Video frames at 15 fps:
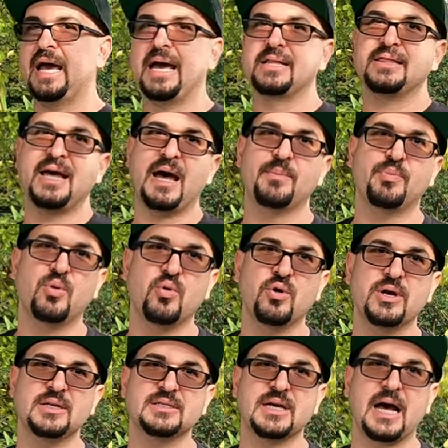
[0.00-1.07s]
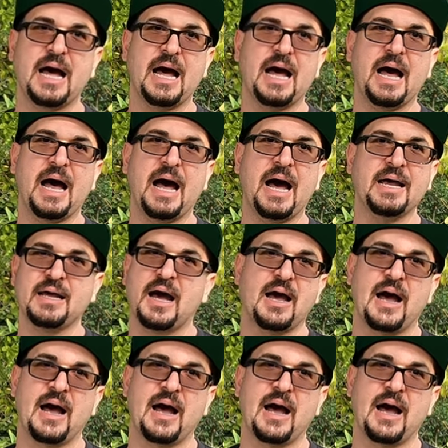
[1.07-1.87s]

At that point, I, I,